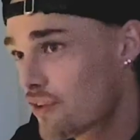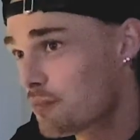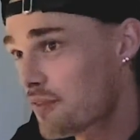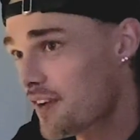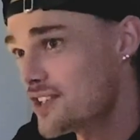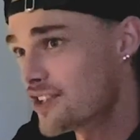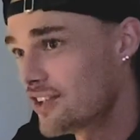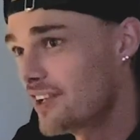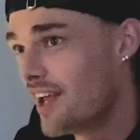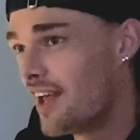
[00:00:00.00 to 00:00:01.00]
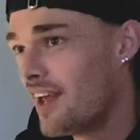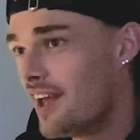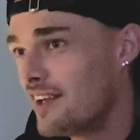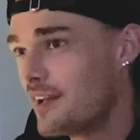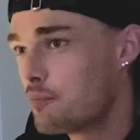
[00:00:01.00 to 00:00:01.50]
profession
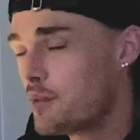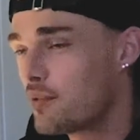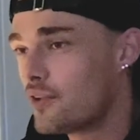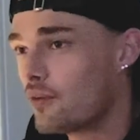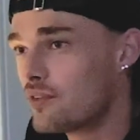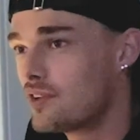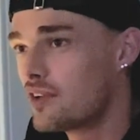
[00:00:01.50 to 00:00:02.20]
that people don't